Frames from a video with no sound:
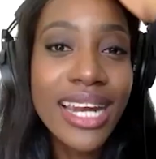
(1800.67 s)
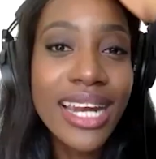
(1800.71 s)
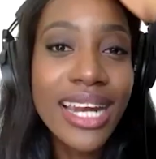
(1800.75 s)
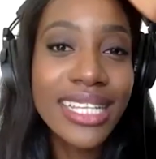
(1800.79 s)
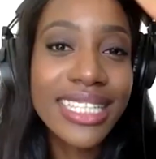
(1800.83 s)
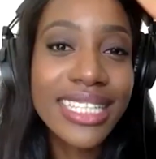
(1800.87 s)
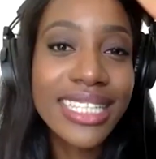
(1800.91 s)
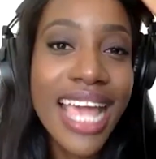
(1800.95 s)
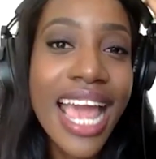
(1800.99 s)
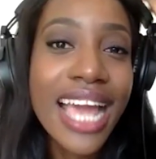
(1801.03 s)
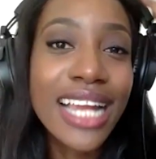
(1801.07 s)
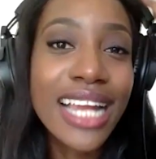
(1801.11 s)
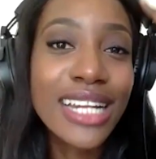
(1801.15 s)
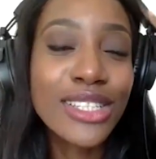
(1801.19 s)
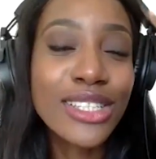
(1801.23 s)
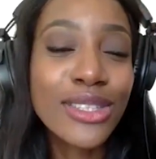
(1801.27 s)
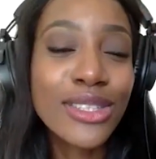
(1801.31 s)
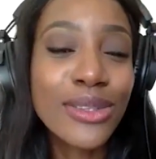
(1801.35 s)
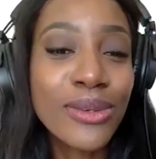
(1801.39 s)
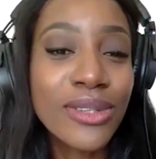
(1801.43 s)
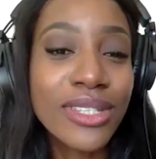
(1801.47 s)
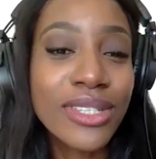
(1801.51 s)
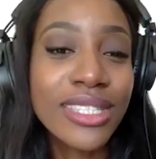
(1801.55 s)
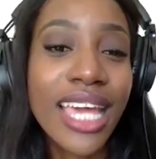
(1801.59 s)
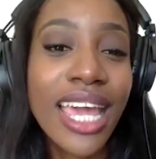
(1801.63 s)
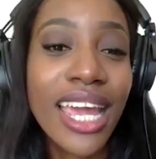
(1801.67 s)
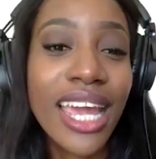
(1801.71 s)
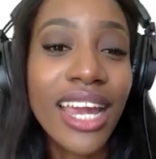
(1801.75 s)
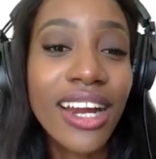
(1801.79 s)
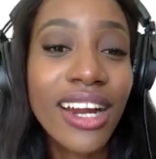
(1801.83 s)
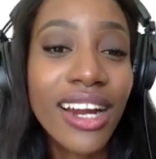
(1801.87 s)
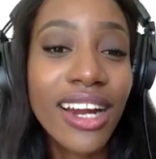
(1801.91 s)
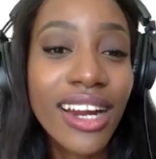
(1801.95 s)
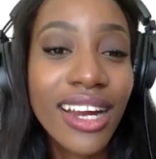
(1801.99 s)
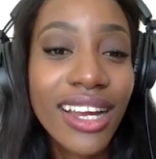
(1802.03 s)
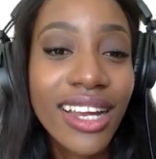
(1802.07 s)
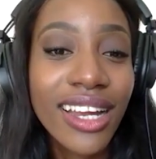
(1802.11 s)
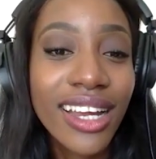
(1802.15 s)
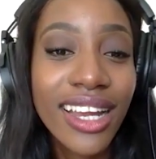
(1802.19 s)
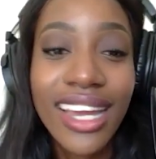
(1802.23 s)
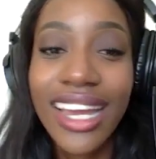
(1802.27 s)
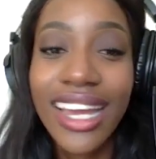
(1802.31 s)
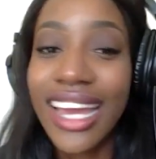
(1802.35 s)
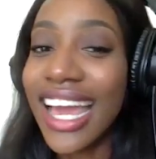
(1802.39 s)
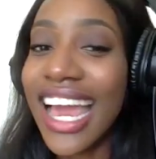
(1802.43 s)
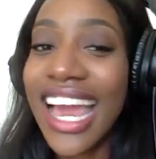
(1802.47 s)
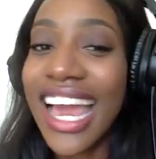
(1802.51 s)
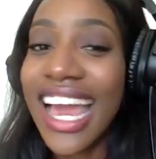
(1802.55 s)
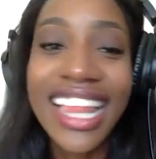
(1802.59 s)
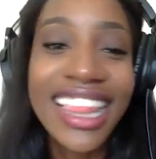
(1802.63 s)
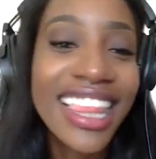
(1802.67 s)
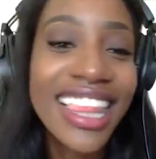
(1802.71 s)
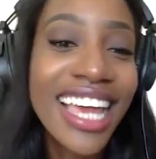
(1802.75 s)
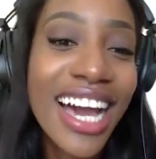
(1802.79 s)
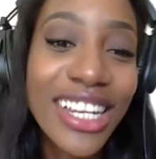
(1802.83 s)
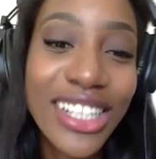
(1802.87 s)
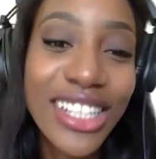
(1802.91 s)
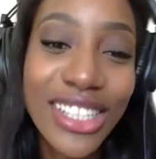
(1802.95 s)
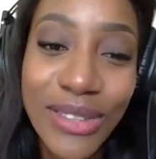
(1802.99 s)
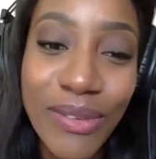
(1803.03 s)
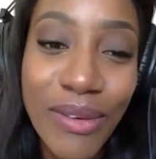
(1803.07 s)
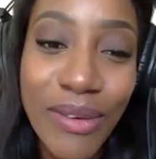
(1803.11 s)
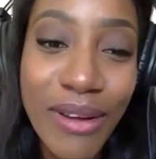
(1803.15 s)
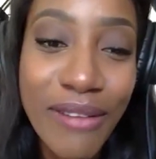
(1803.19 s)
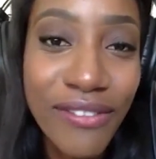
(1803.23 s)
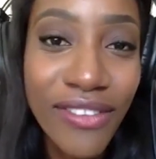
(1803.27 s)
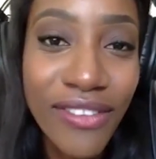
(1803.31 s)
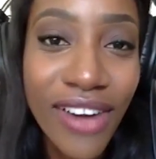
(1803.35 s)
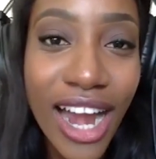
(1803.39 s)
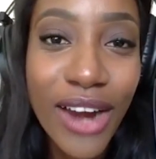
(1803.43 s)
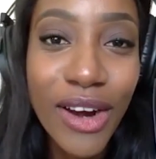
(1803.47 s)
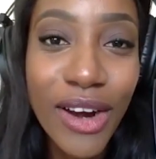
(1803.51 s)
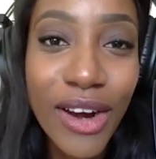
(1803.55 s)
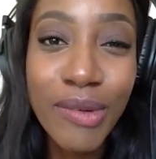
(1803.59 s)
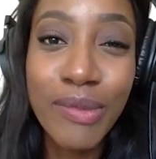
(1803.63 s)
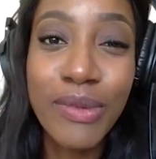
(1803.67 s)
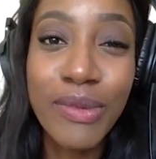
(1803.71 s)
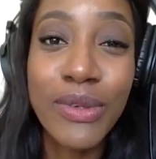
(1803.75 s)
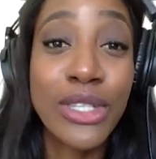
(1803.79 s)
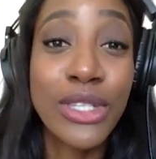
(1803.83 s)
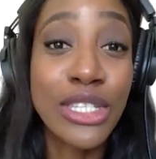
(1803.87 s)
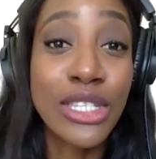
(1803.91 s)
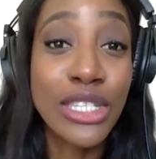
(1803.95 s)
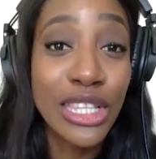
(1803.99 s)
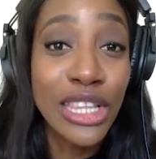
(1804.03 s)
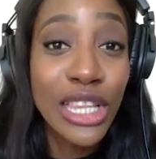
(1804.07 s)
his hands through his hair. Yeah. And that just went viral. People oh,